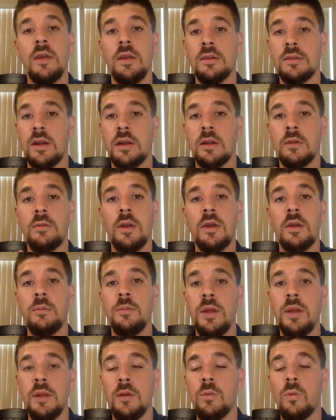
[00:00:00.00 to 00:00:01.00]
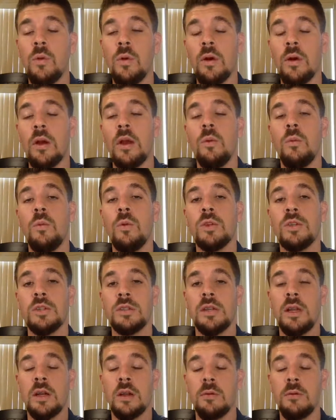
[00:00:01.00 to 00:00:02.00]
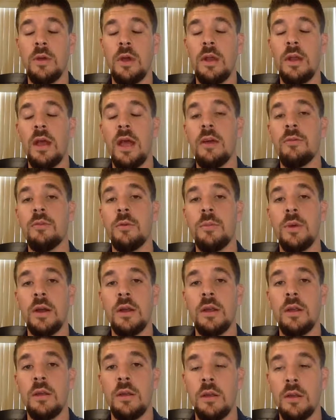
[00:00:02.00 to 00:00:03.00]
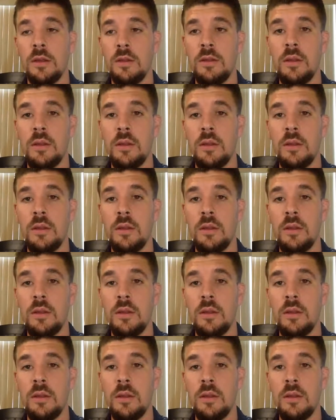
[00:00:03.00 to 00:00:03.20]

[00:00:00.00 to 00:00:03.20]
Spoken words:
It's going to create a bidding war, which is going to create everybody